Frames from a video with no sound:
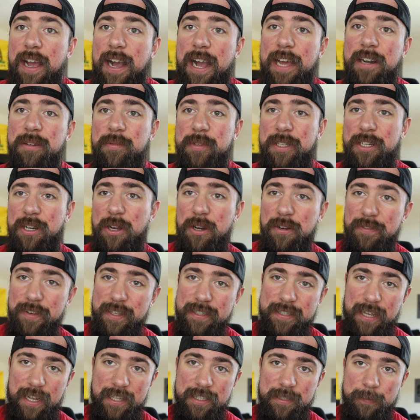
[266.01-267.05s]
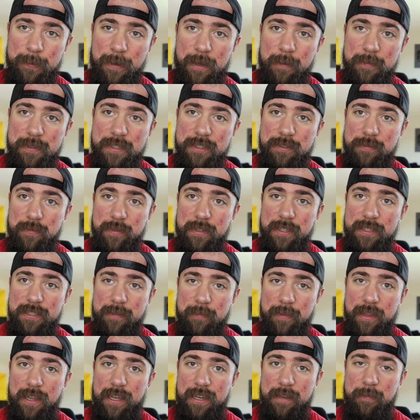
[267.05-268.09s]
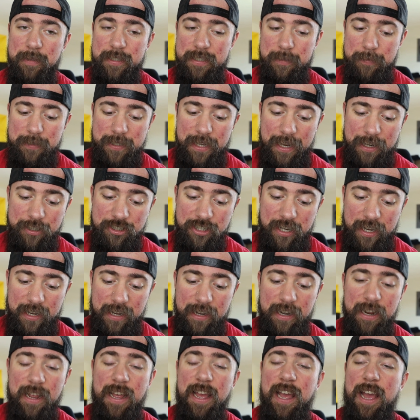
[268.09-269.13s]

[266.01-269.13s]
I don't really know if intense pumps is really something that can be substantiated.